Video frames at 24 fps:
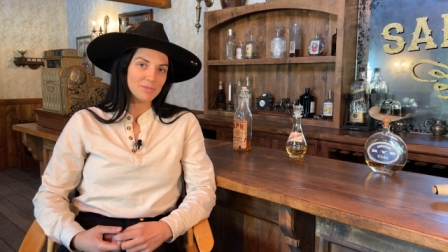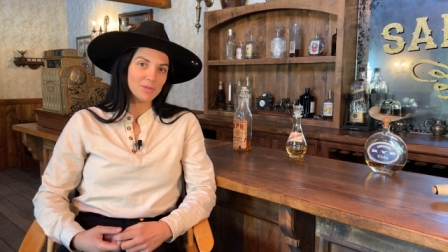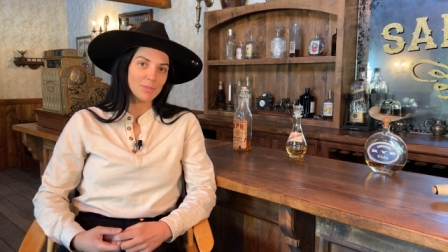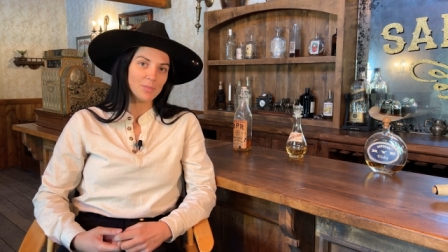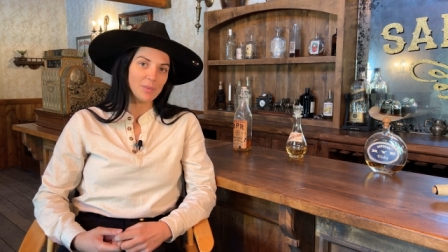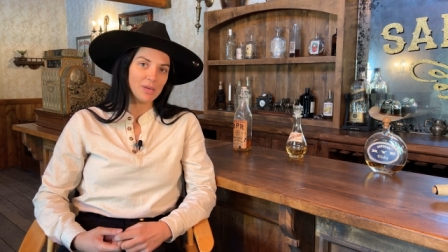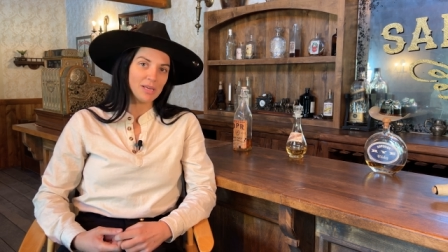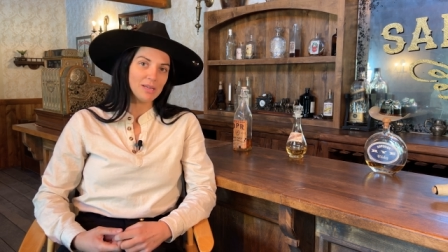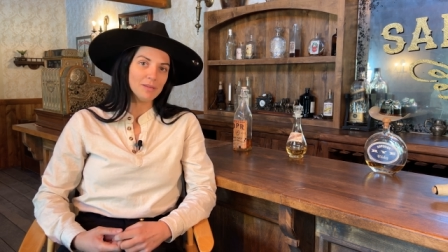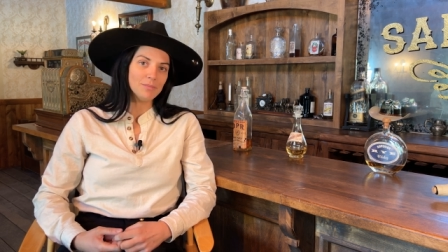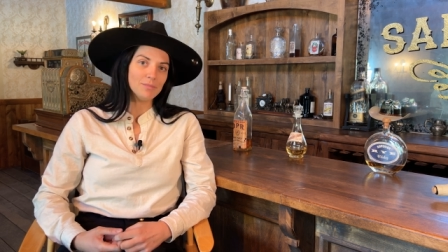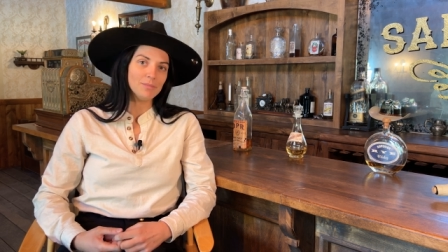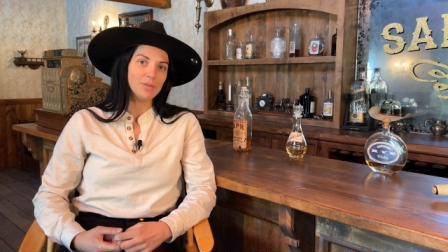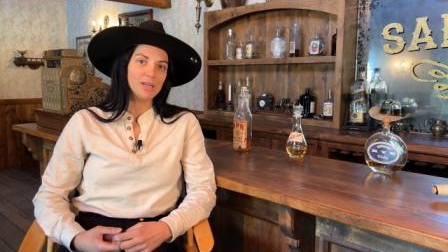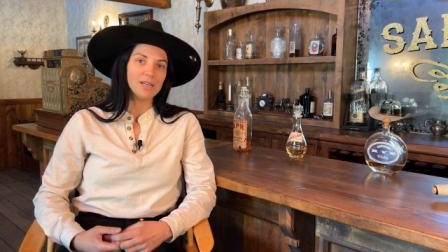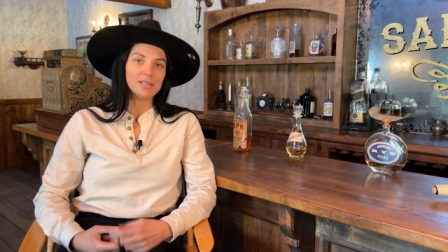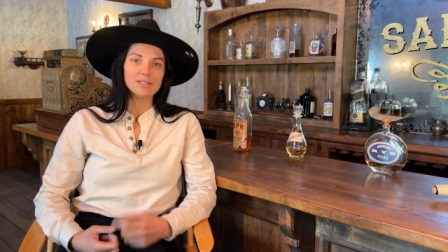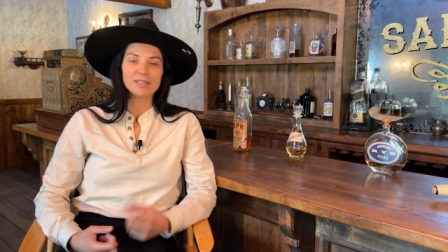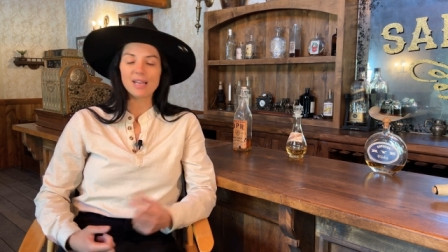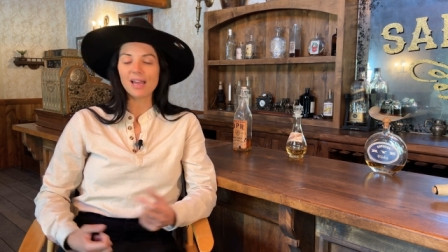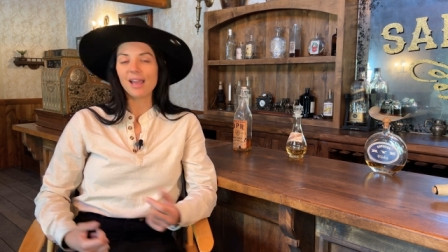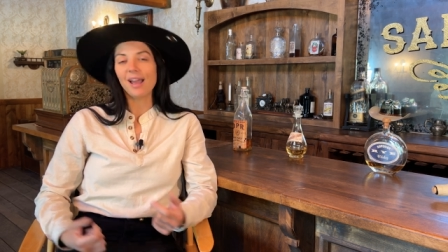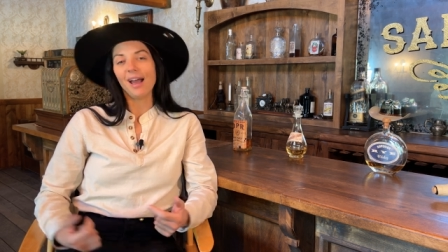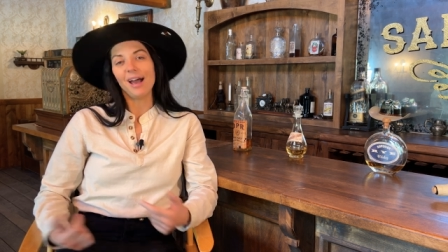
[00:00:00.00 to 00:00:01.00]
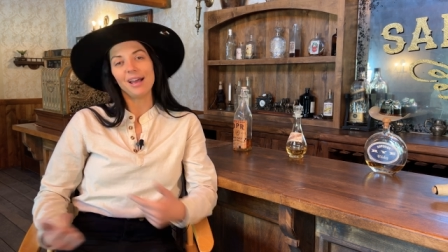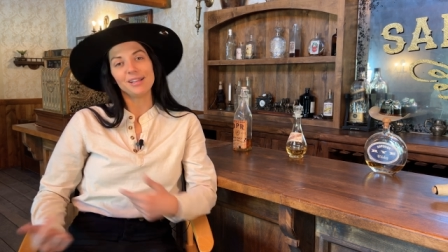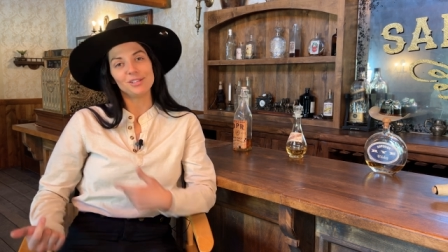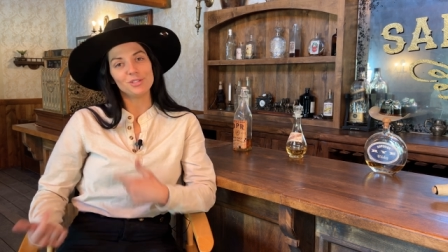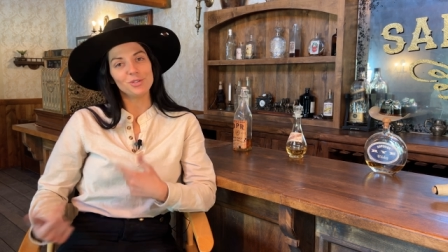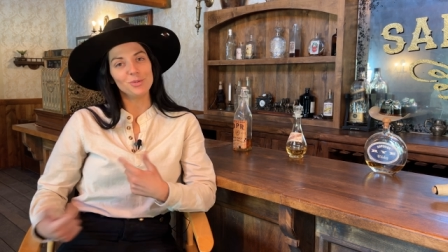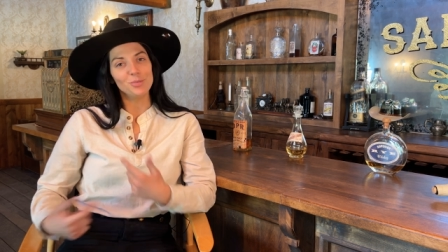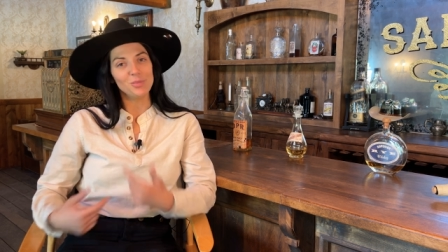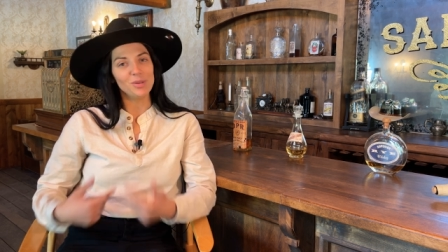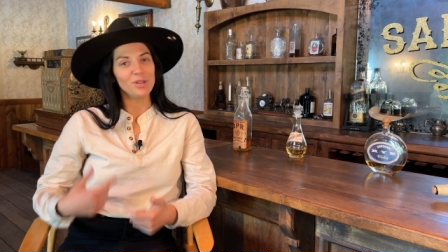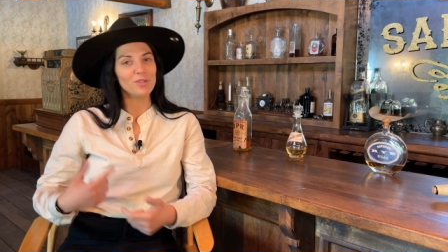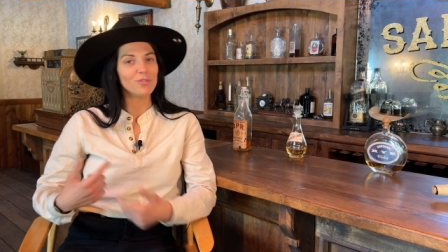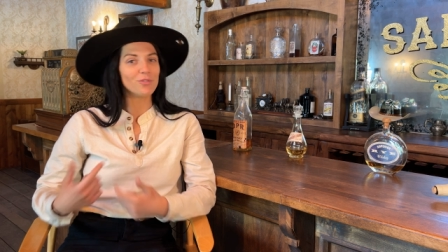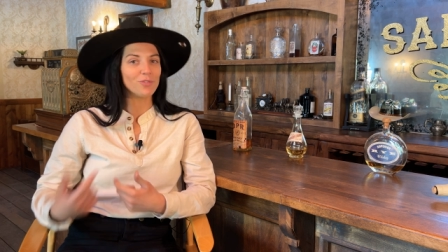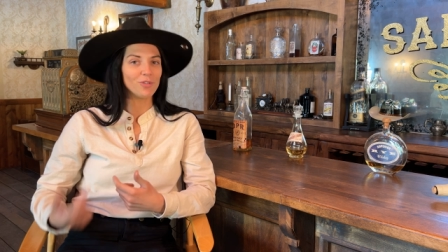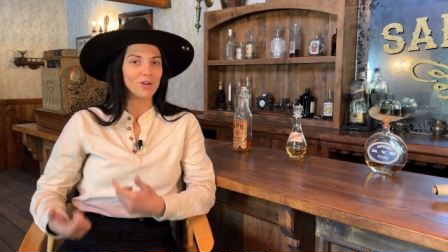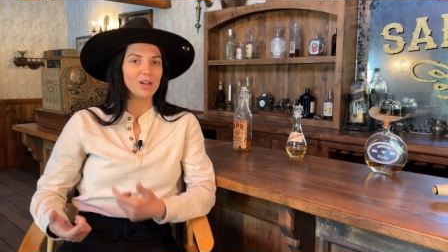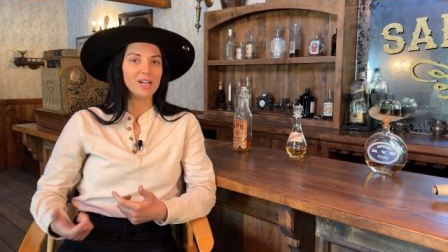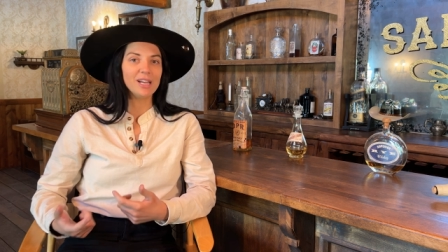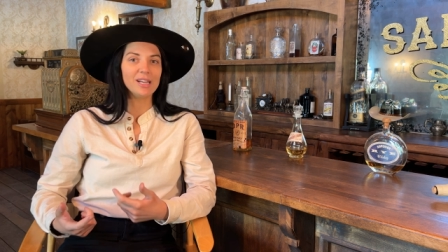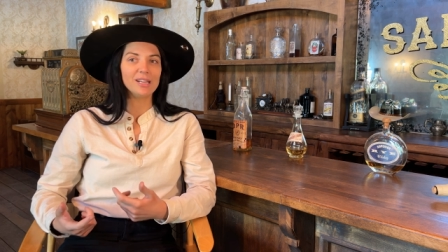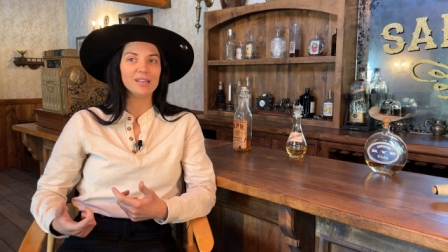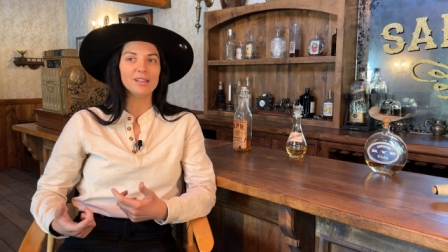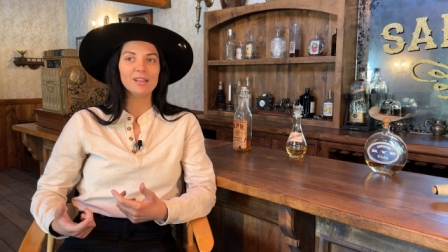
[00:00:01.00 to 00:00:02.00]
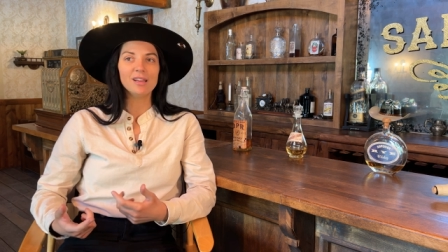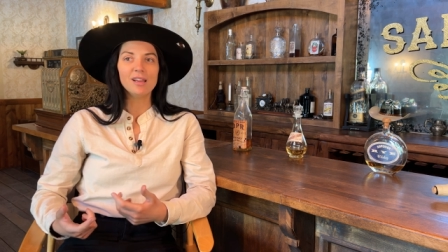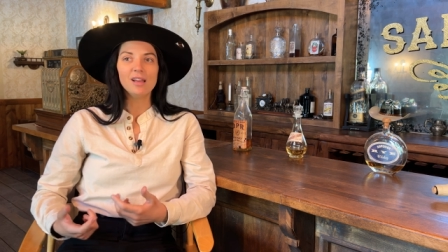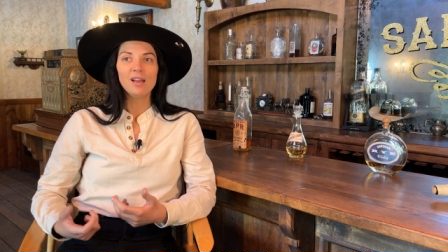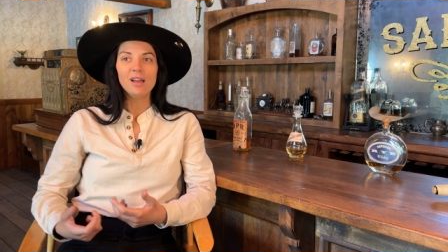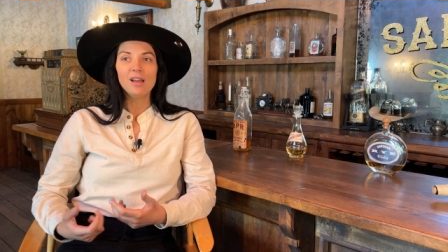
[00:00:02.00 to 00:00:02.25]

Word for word: to be because I had to be afraid